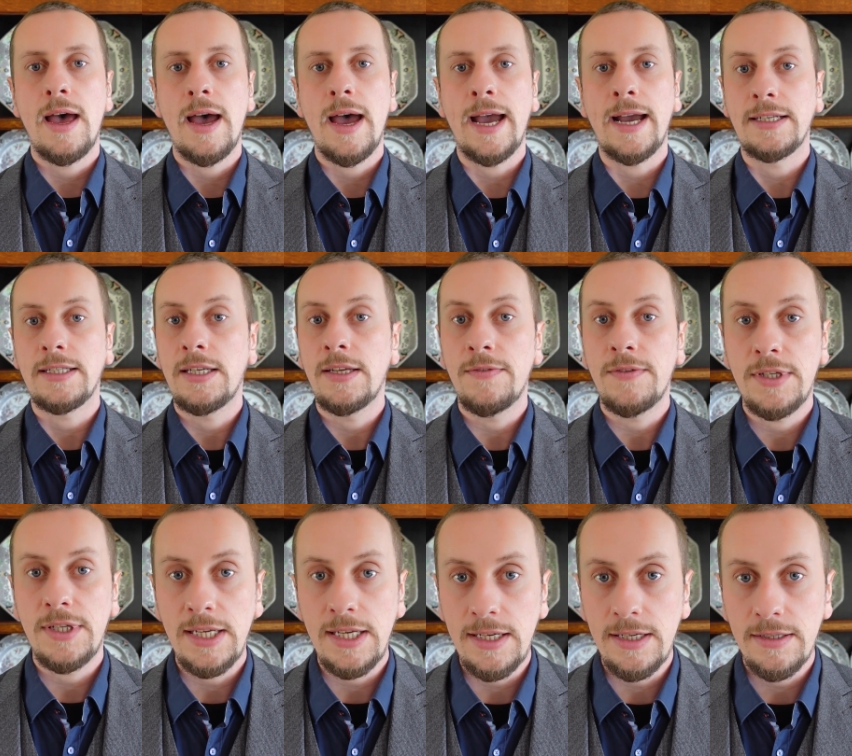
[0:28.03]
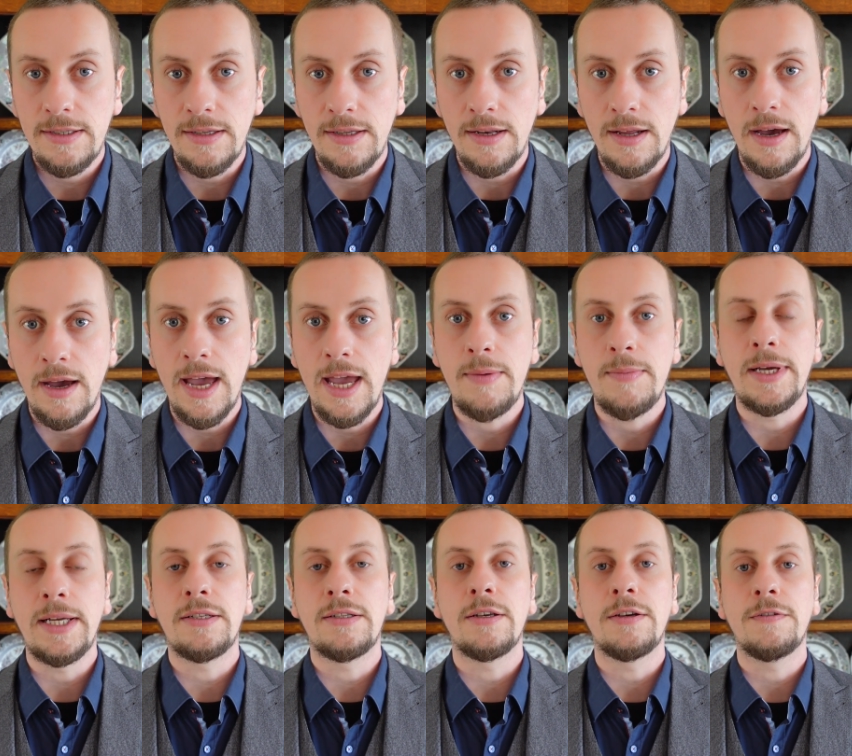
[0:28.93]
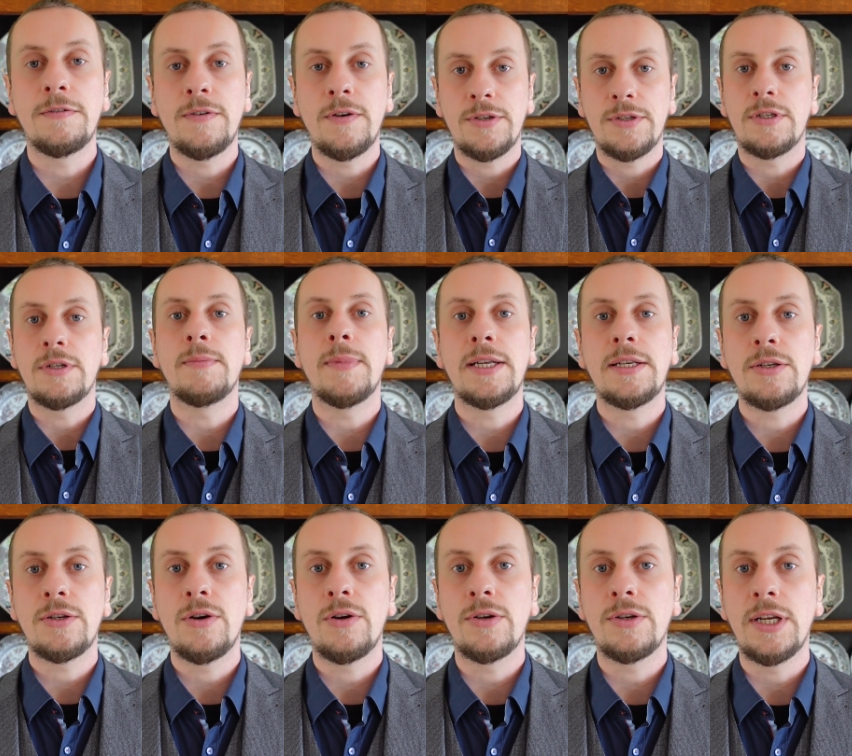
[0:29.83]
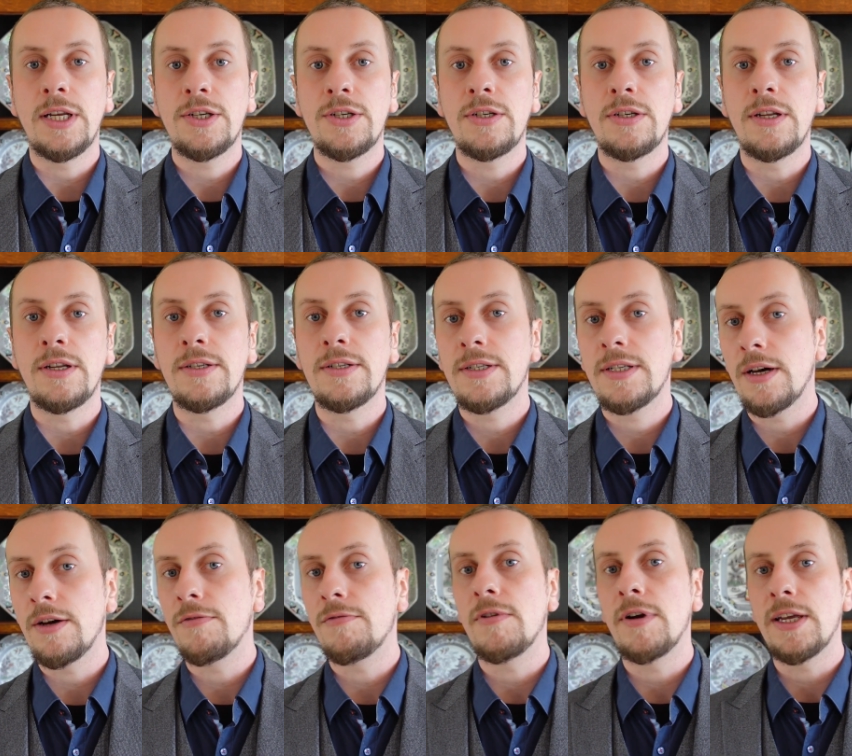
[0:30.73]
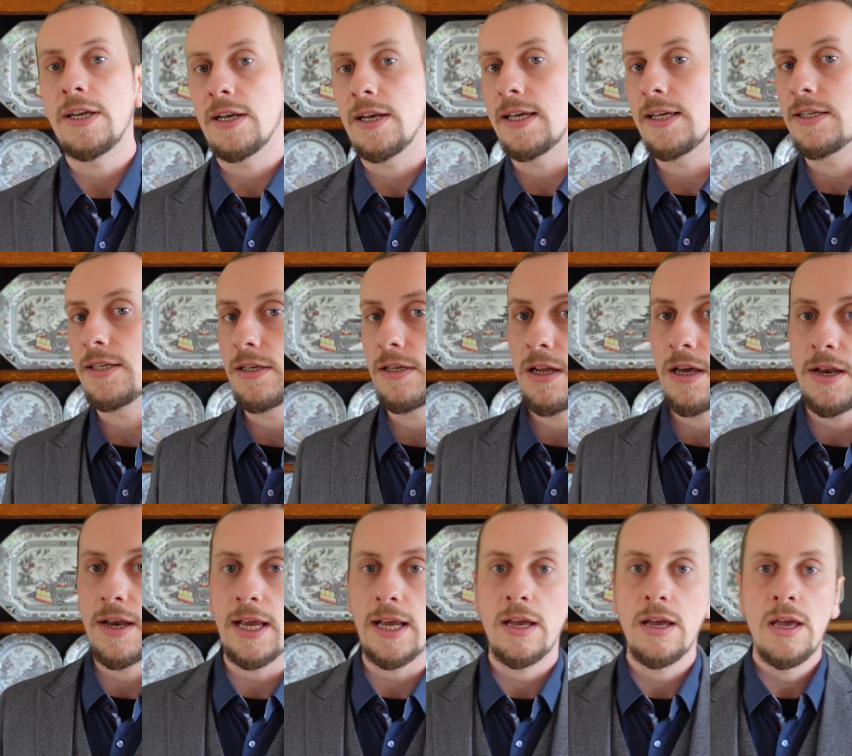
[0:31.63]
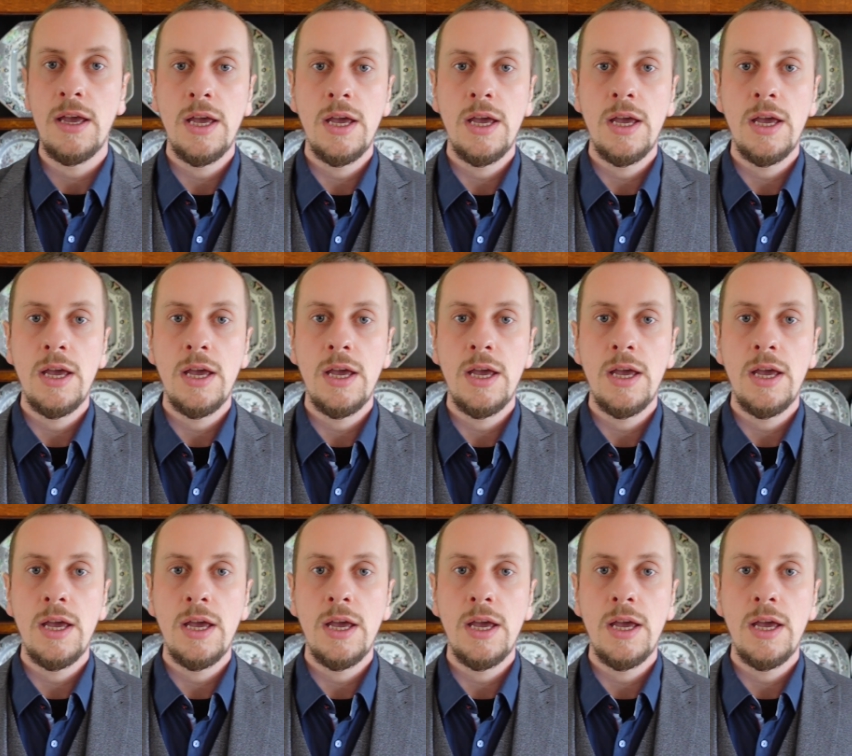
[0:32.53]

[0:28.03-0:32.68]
activities that are aiming to foster metacognition and self-regulated learning,